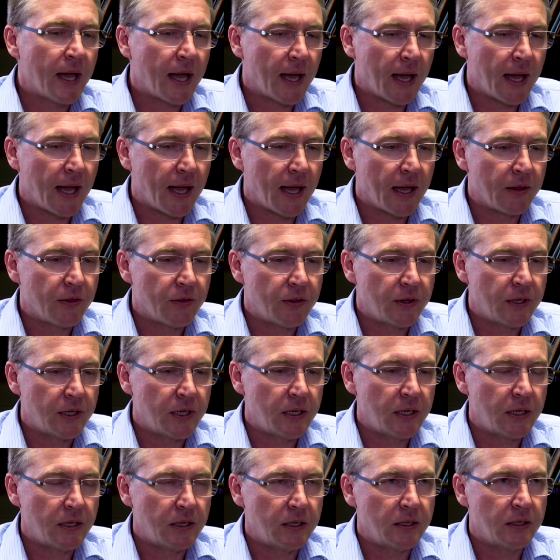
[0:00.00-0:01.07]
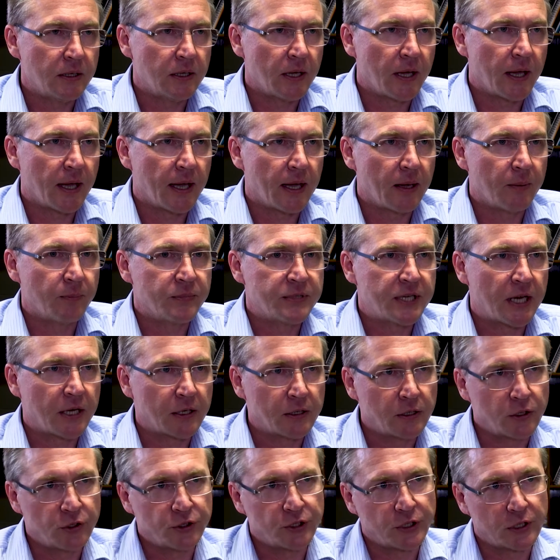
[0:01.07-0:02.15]
are the
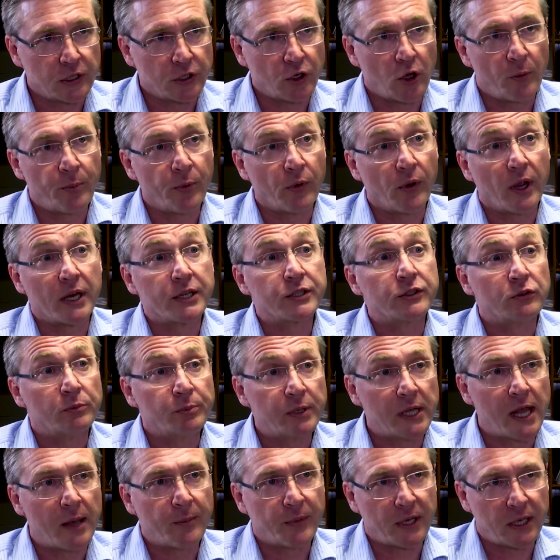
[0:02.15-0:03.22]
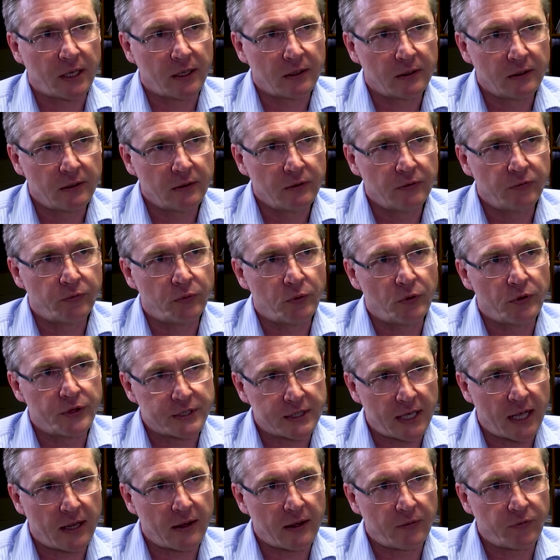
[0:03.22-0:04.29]
technological and operational plumbing for the
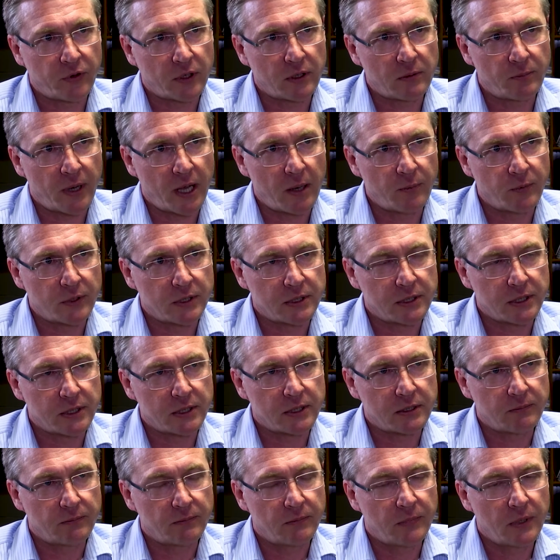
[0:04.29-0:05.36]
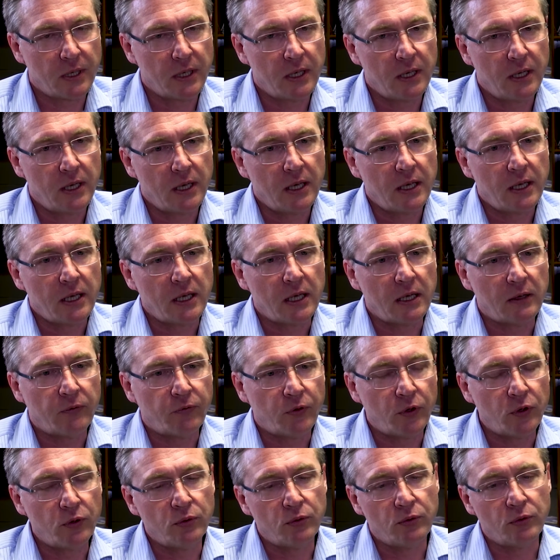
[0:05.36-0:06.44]
South African payment system. If
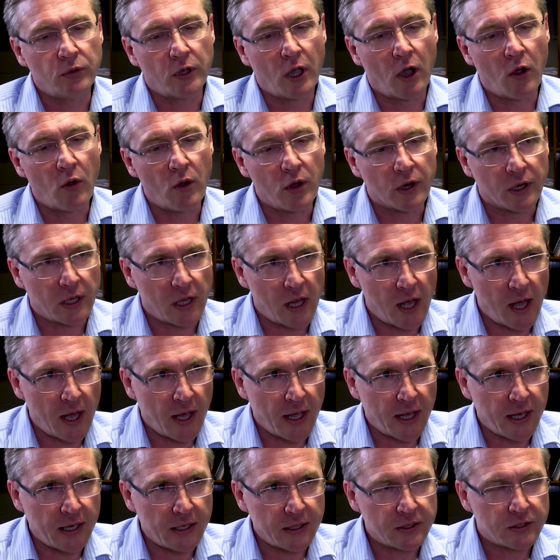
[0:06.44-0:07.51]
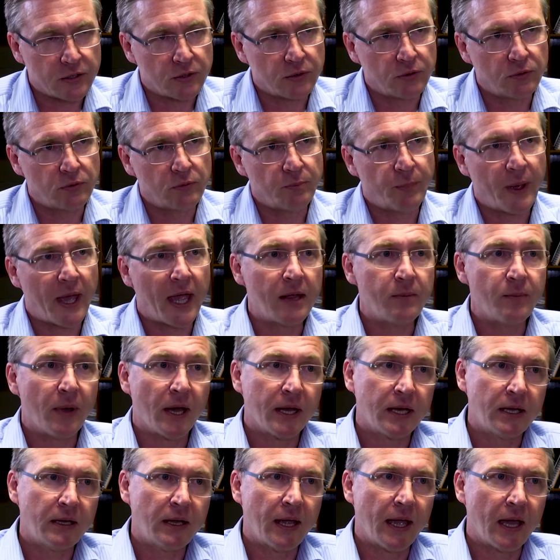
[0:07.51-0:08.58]
you go online to pay
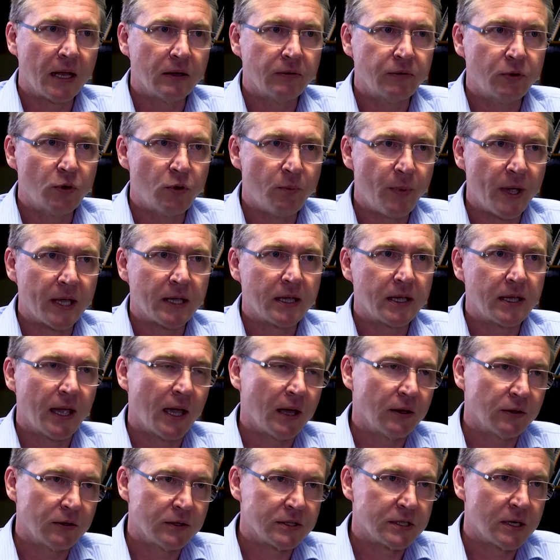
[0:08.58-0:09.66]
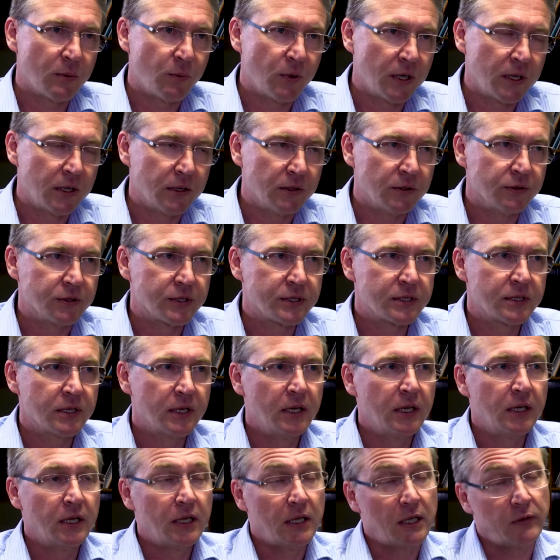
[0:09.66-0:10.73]
money out of your bank account to someone else,
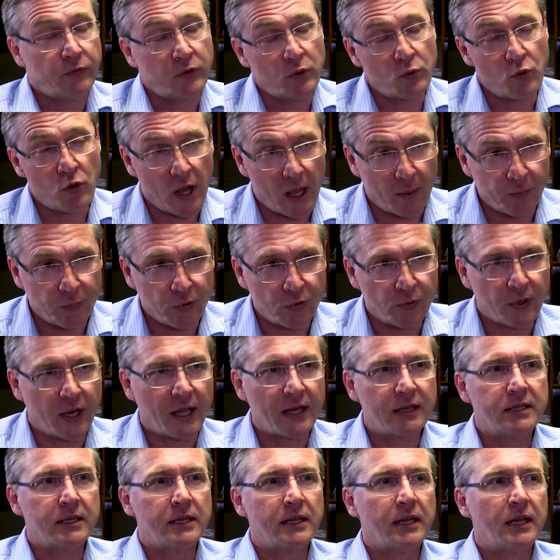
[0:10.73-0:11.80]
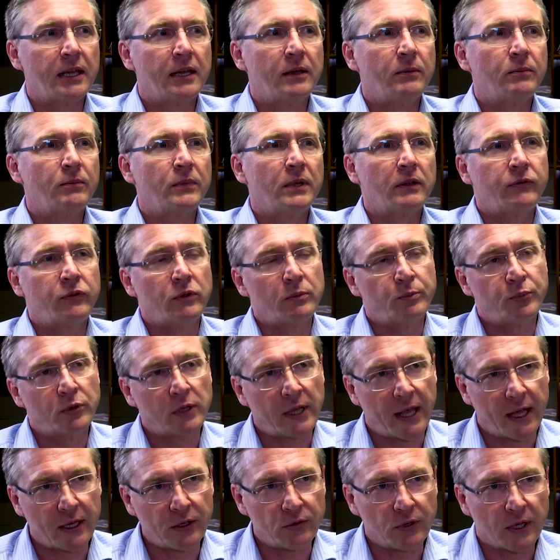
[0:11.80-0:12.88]
if you walk up to an ATM, if you pull
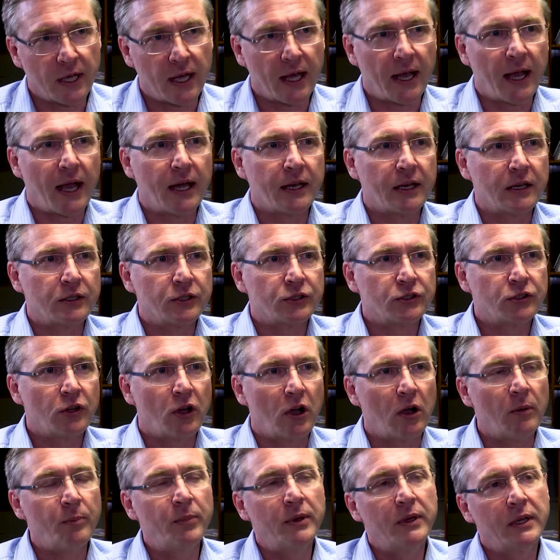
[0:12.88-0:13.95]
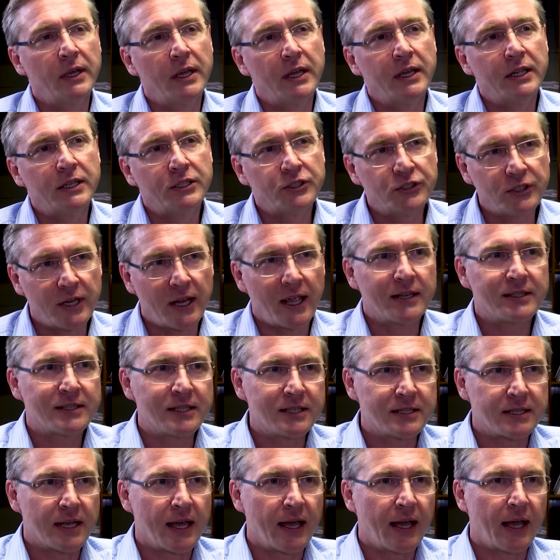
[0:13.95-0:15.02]
out your card in a shop,
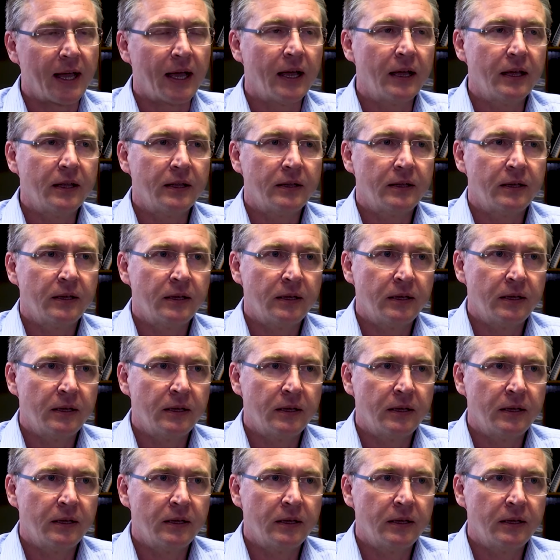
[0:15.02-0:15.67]
chances are